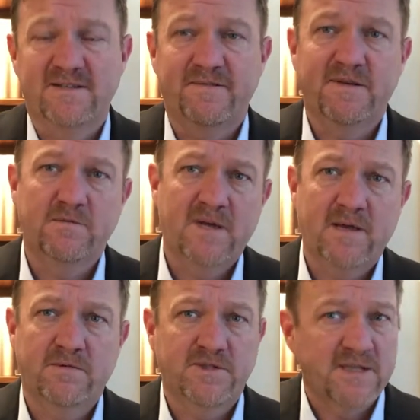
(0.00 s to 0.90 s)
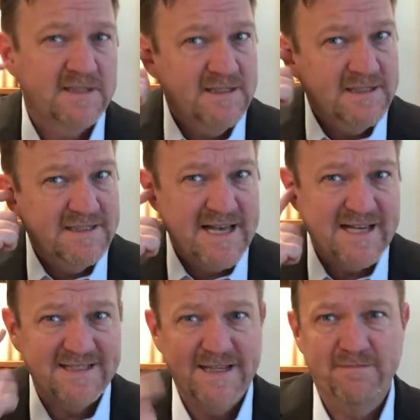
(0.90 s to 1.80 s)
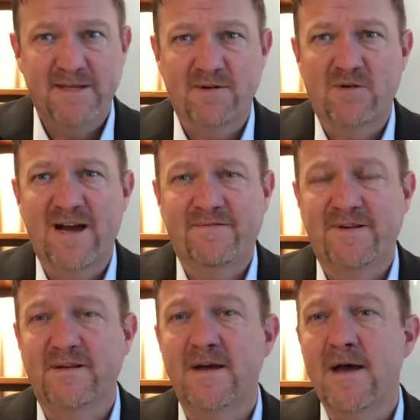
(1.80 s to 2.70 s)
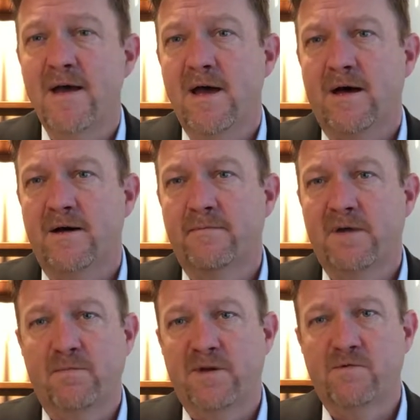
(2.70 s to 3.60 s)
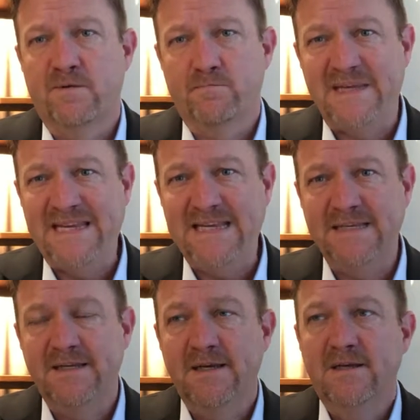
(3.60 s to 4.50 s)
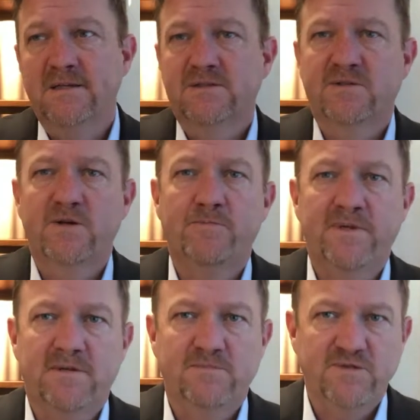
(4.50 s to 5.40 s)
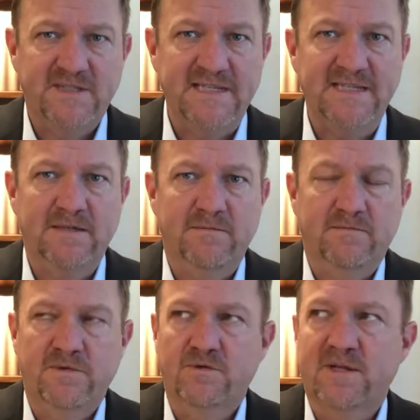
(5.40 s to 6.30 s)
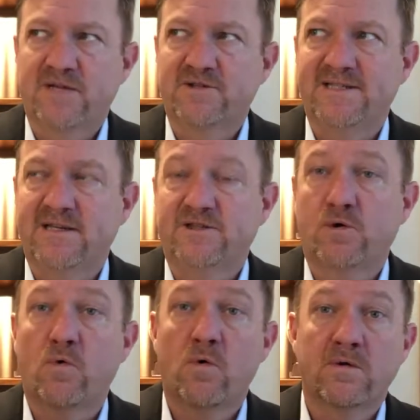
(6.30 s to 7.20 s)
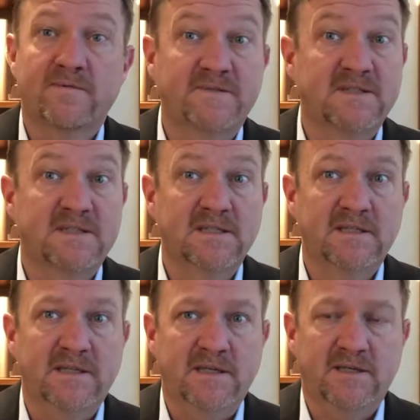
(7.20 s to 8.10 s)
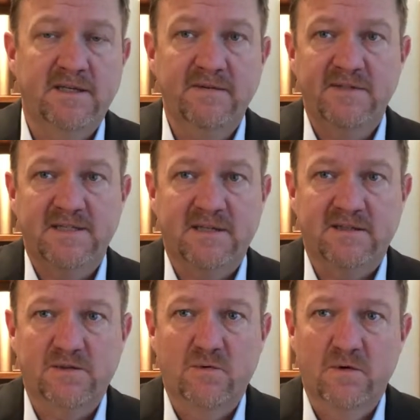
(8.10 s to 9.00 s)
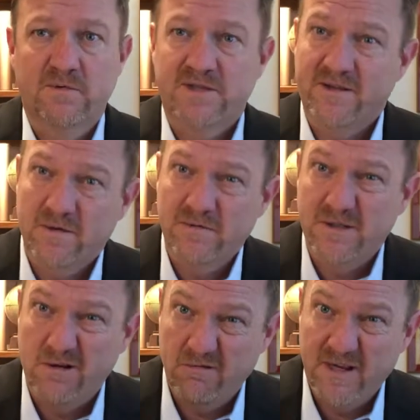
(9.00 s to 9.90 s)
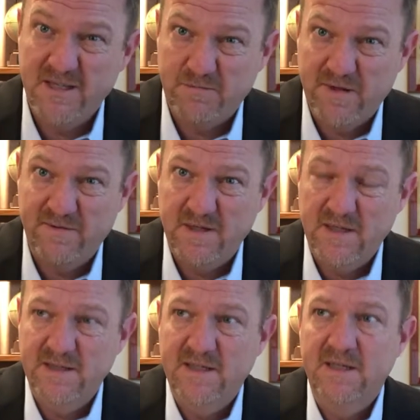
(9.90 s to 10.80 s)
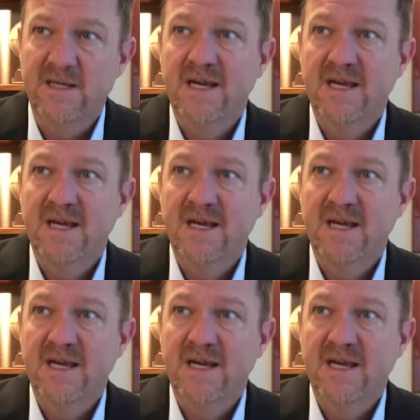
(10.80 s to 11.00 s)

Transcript: He figured, hey, we're chasing the exact same demographic and we don't compete. So he opened a museum. You could actually take a tour of the facility. You can even take a tour, which I thought was the greatest pivot he did.